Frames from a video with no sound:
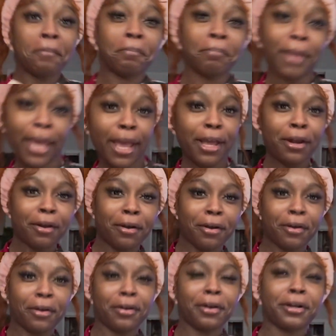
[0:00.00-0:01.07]

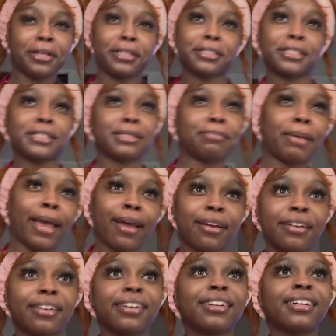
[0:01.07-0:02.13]
better this is
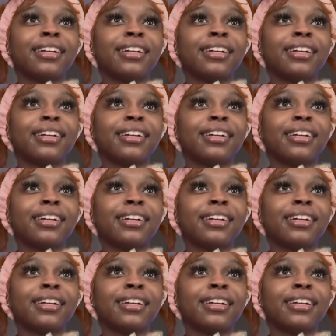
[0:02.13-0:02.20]
better